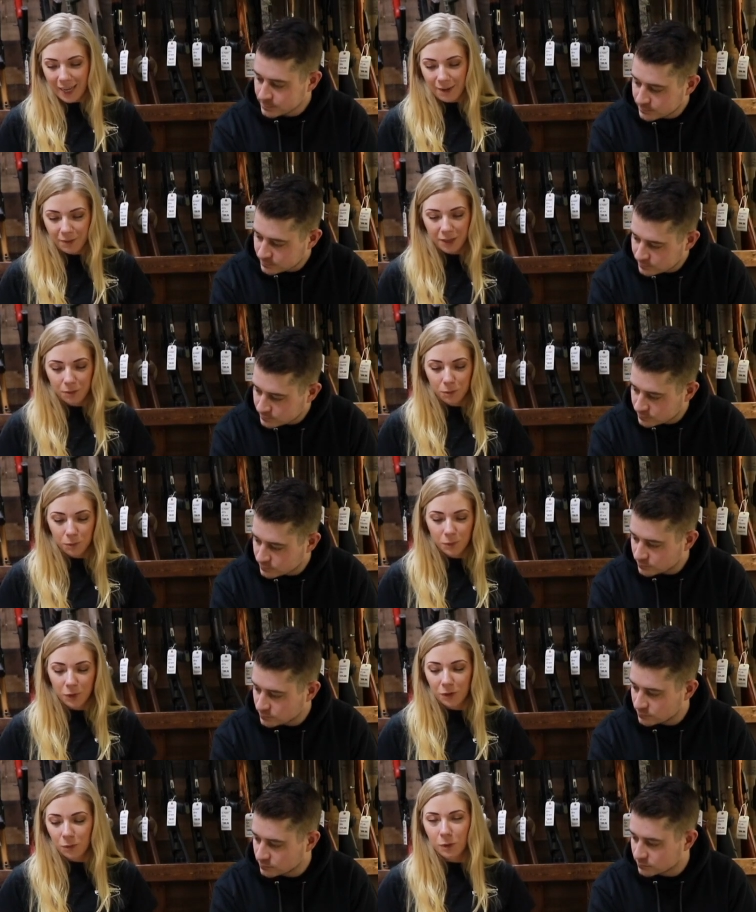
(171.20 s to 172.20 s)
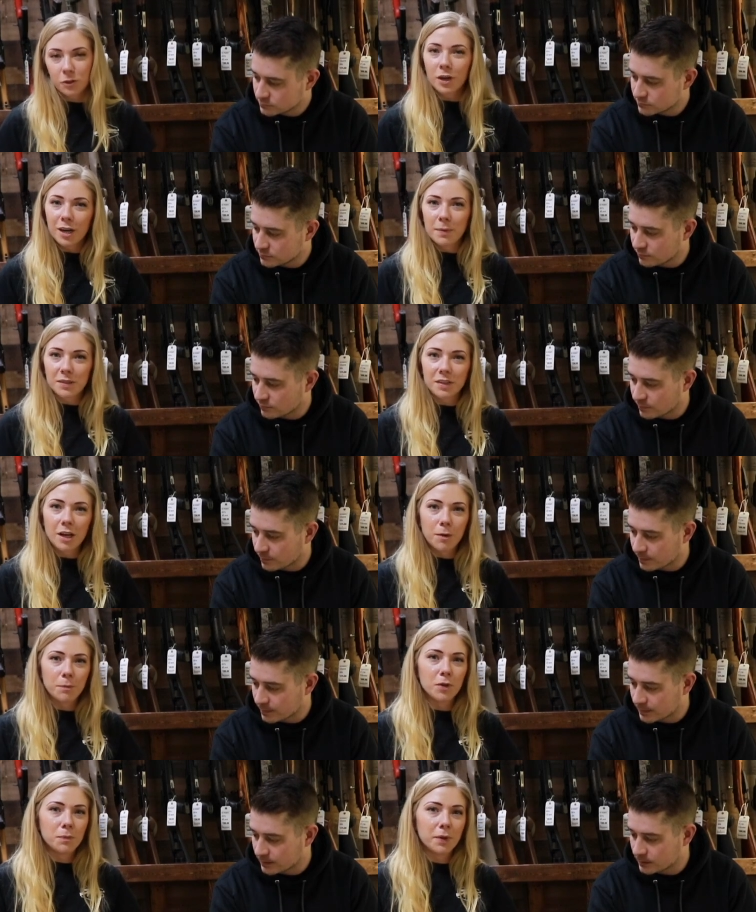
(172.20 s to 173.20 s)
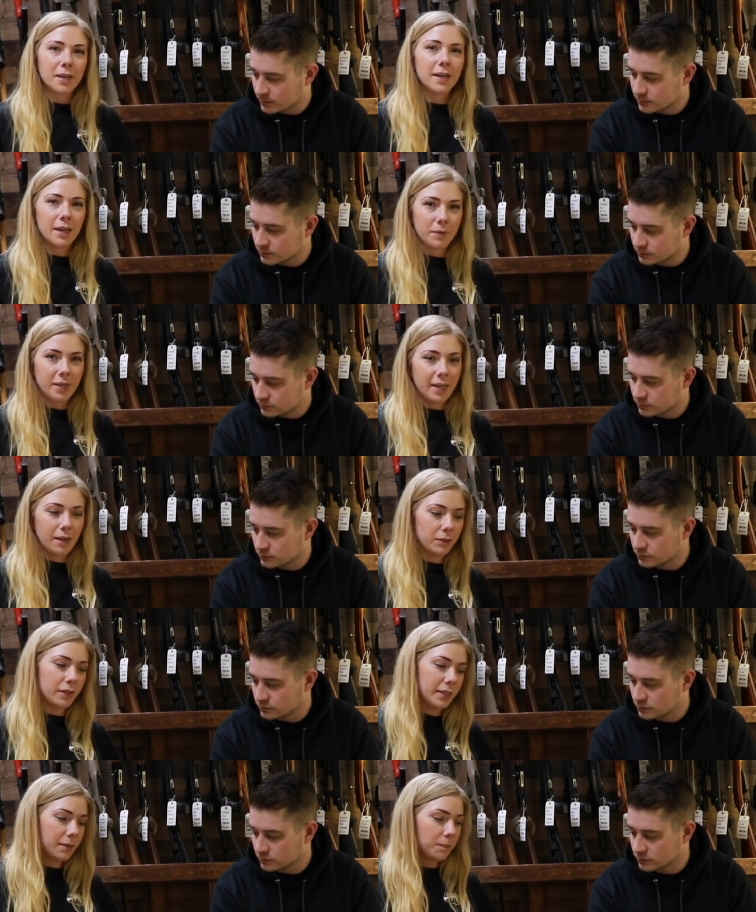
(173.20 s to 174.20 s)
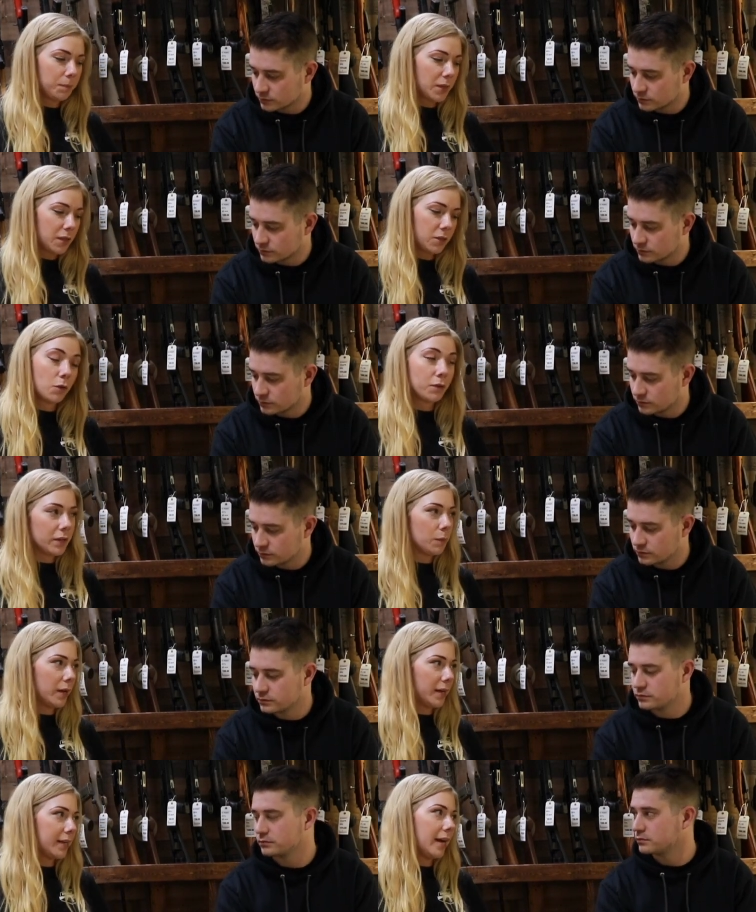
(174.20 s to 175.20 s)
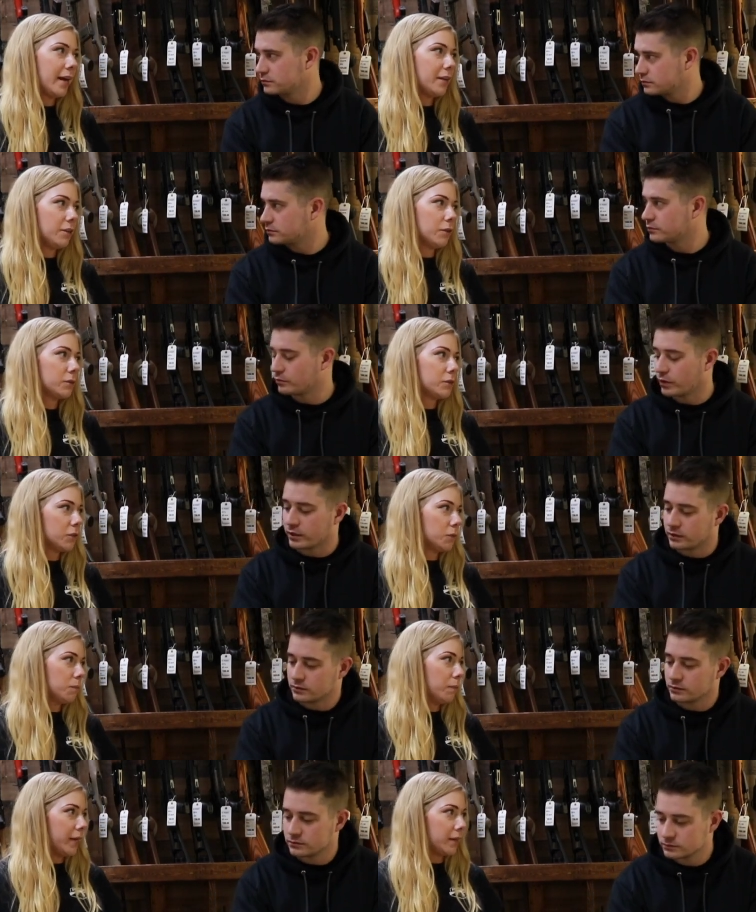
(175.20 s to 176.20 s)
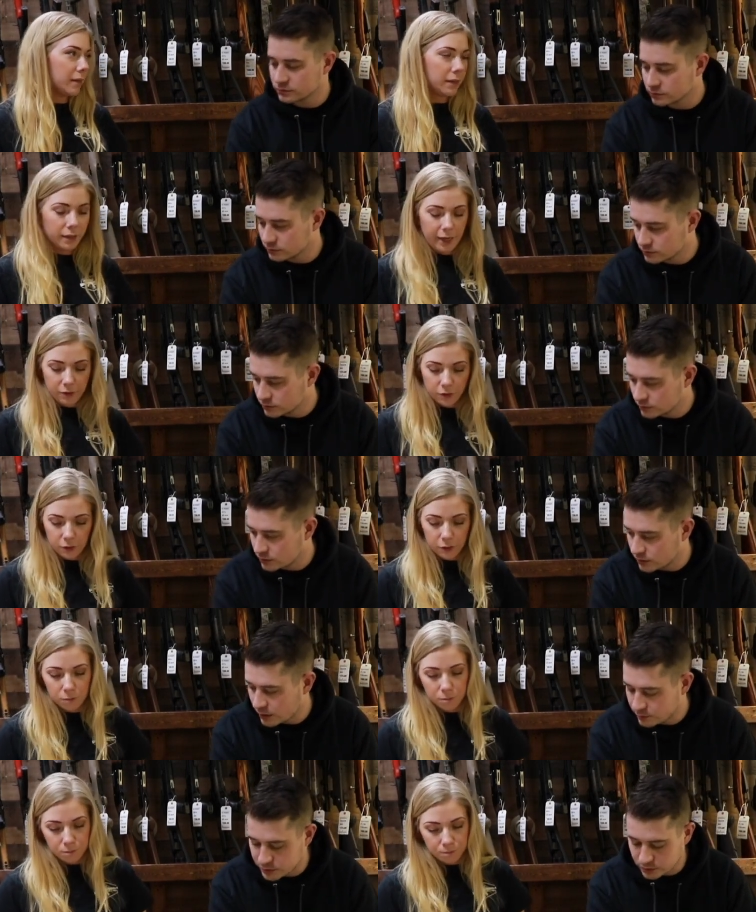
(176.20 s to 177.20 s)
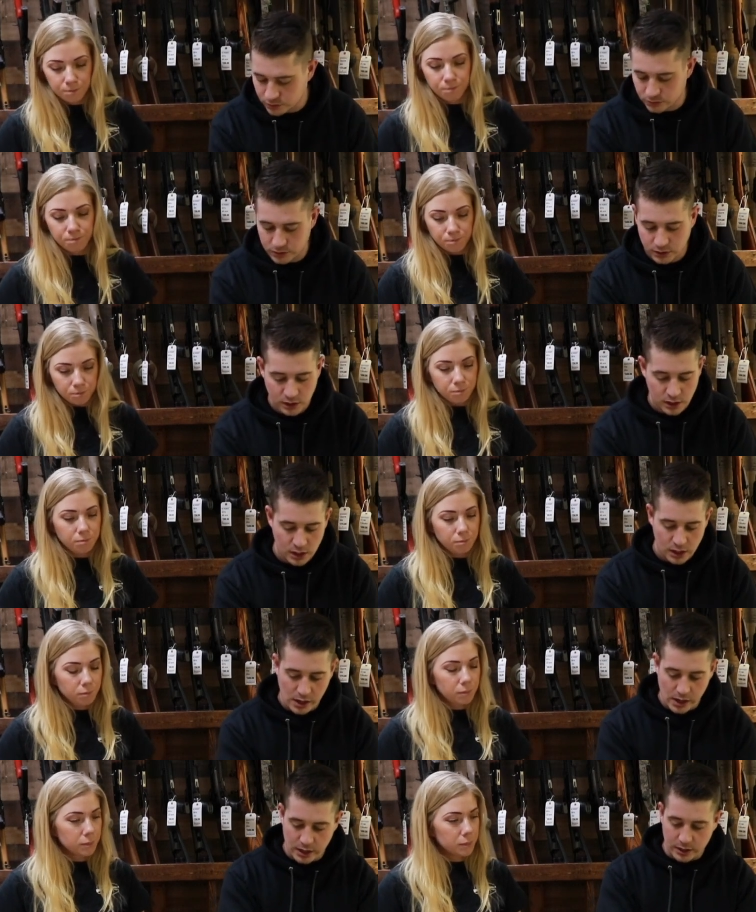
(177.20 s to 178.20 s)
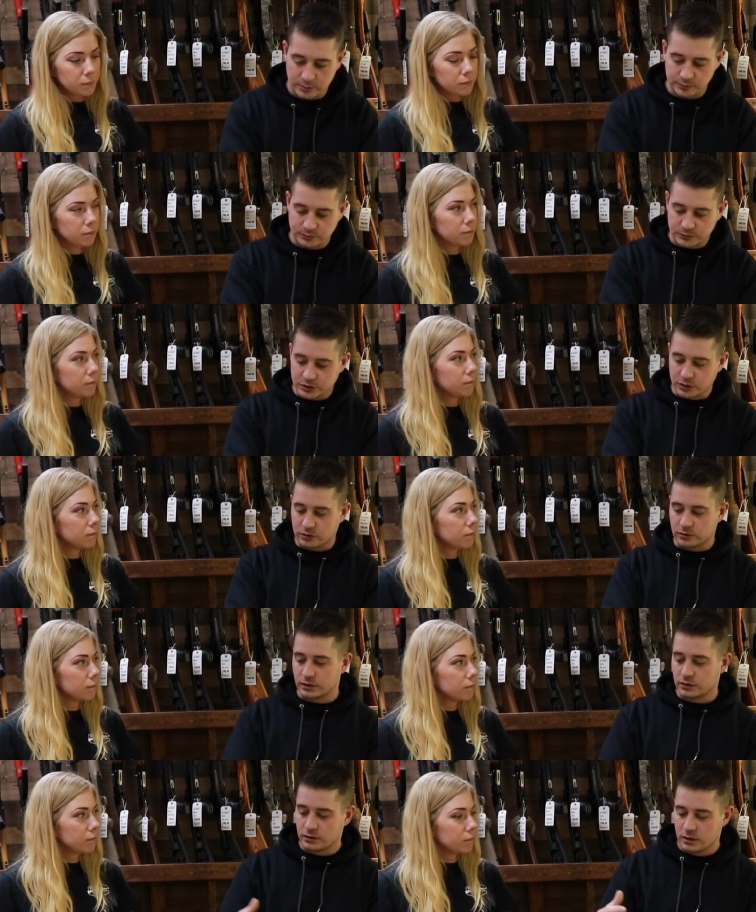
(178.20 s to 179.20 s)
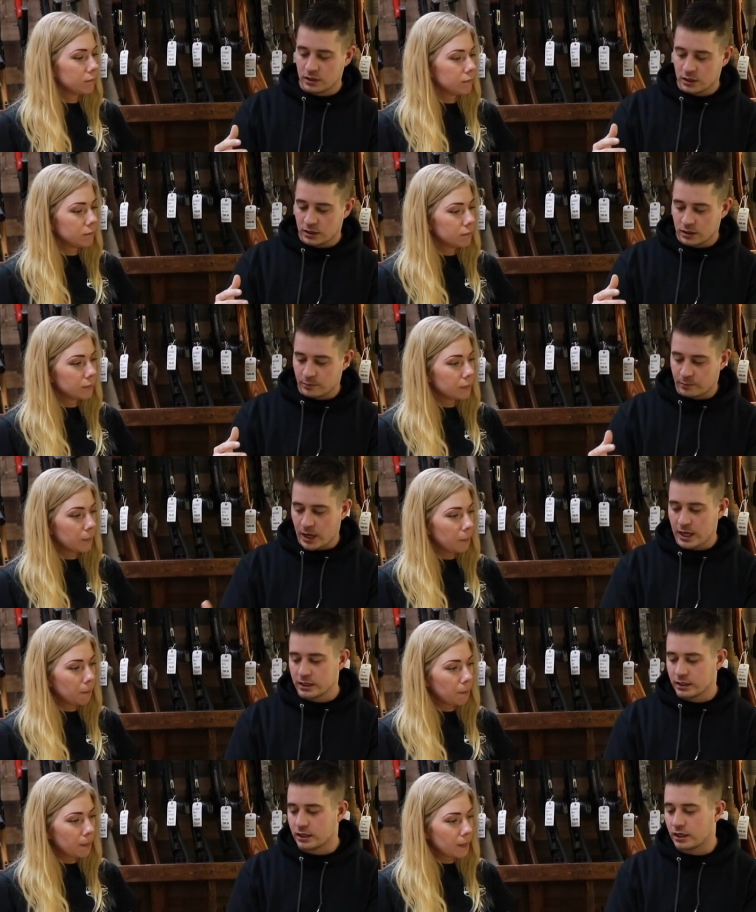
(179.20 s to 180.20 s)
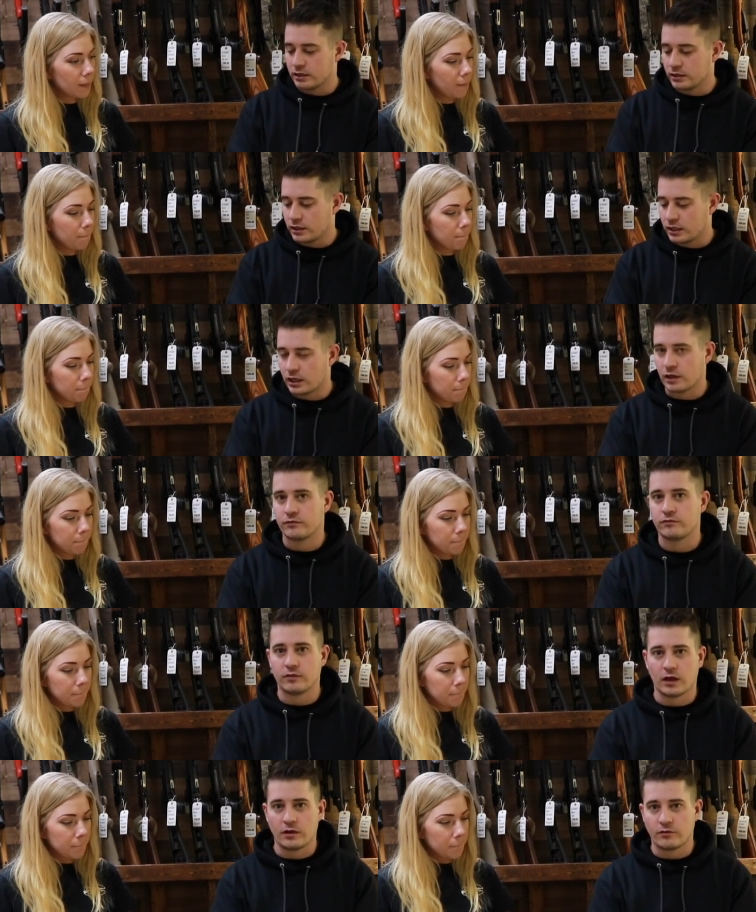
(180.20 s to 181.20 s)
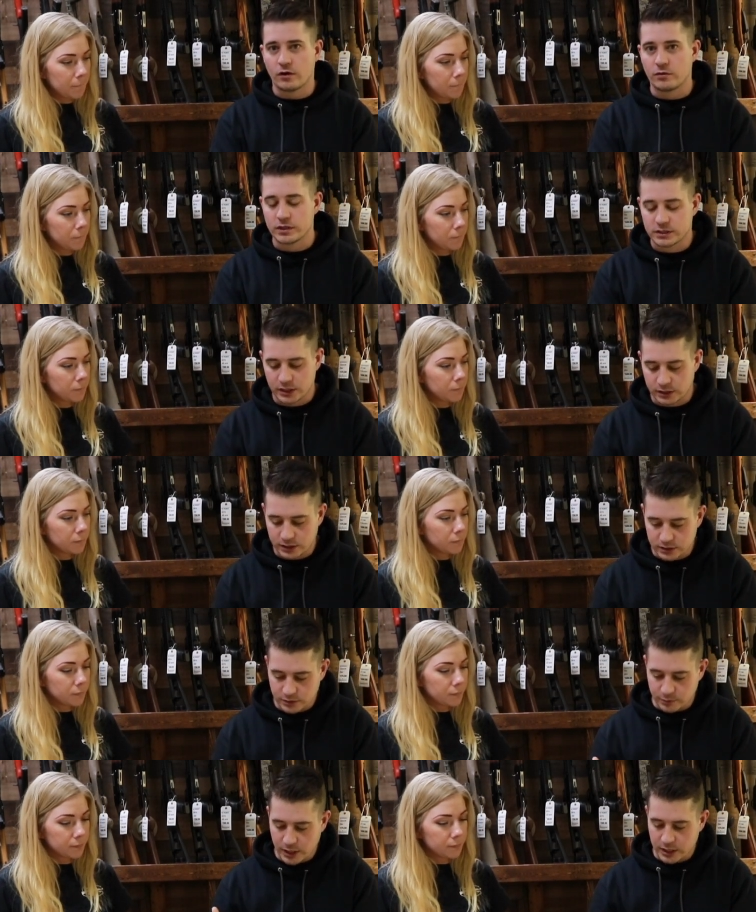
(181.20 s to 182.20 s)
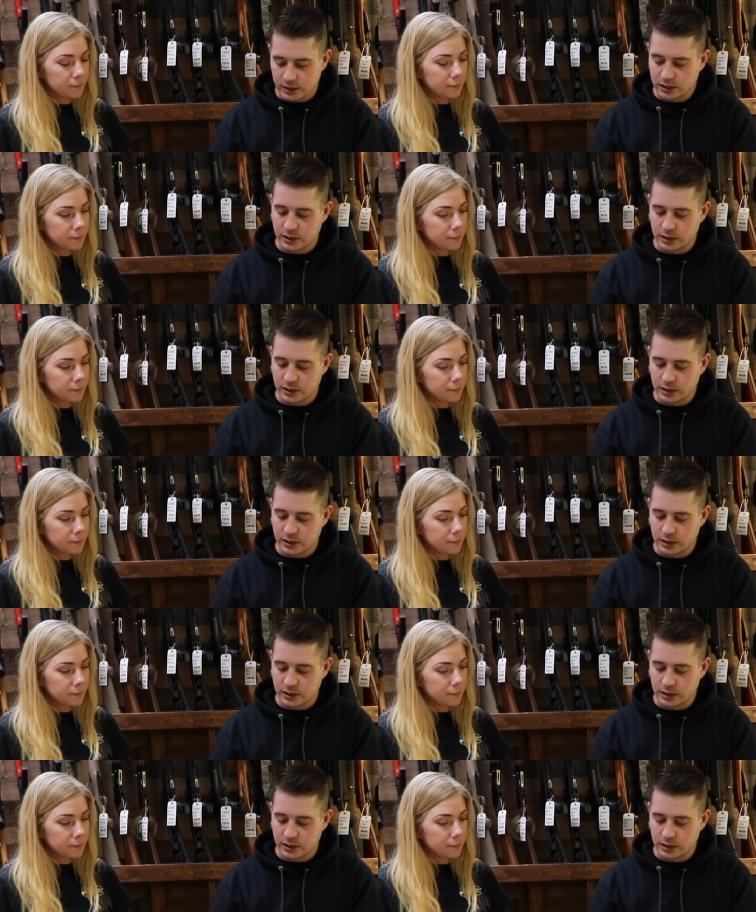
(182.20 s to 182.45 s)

Speaker 1: I mean, we'll we'll try our best to help you, but again, we can't really don't really want to guide you right. to make an answer.
Speaker 2: Absolutely. Um, so buying a gun, and I've I've always said this, the buying a